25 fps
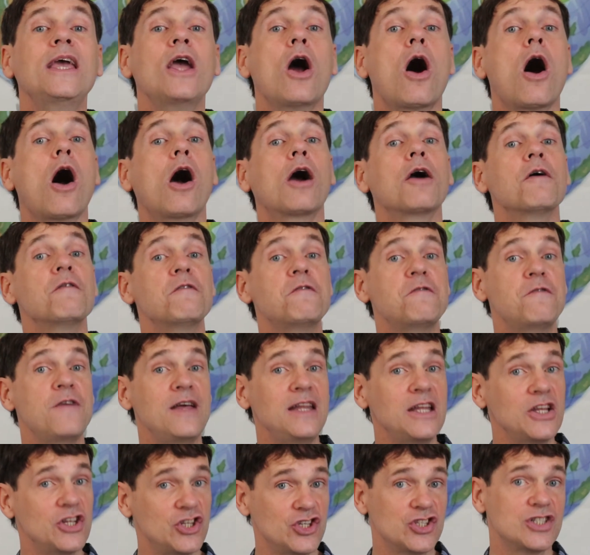are
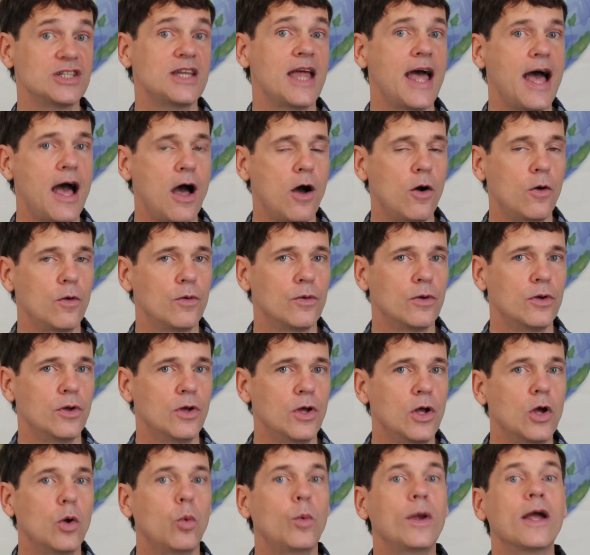finished now.
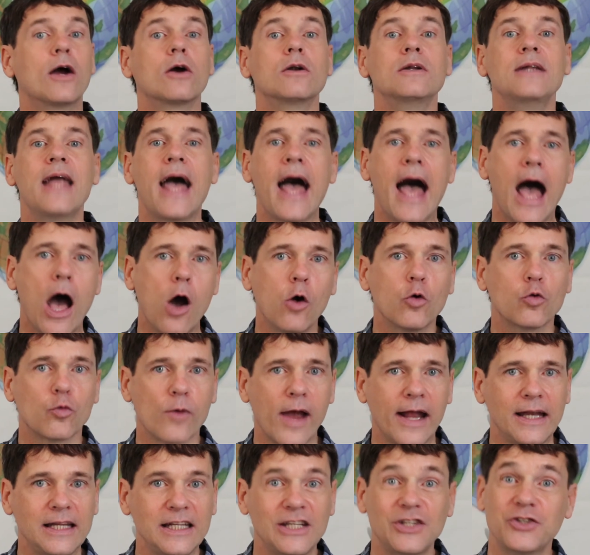We are now
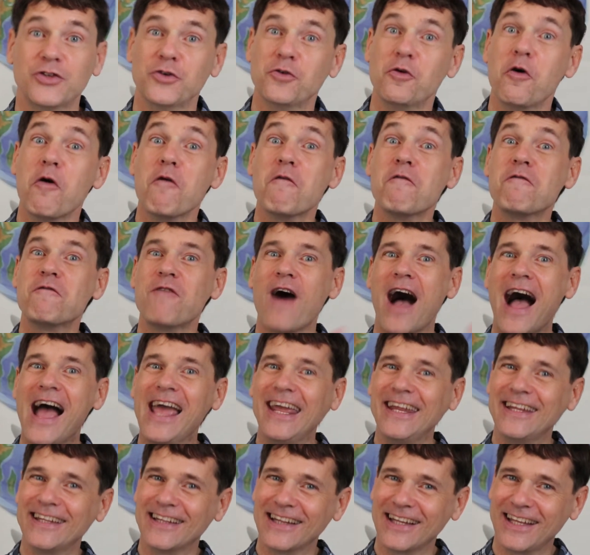ready to
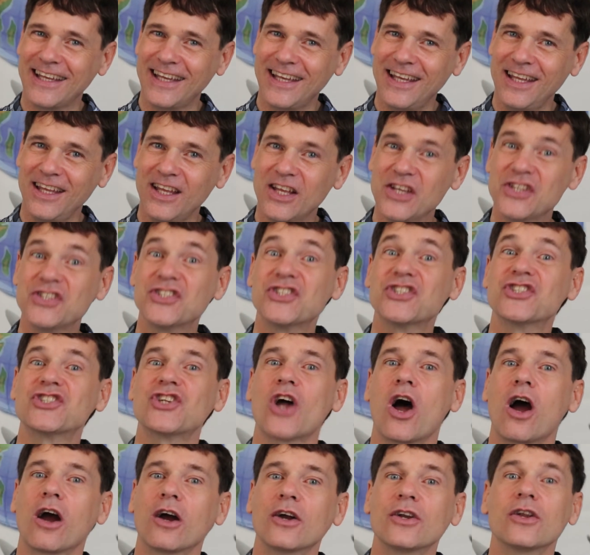finally
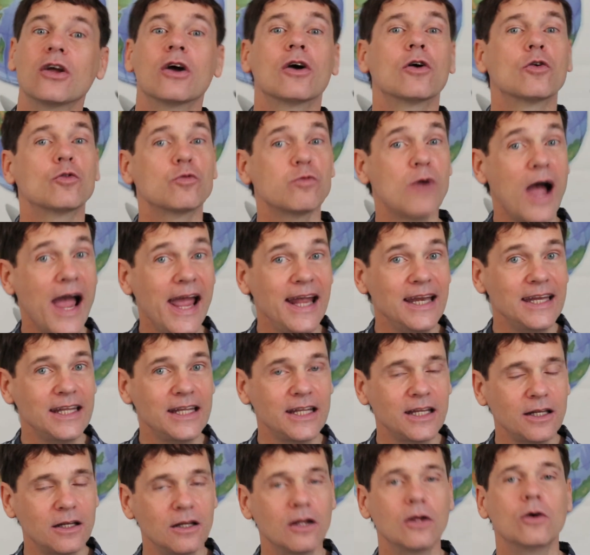start writing,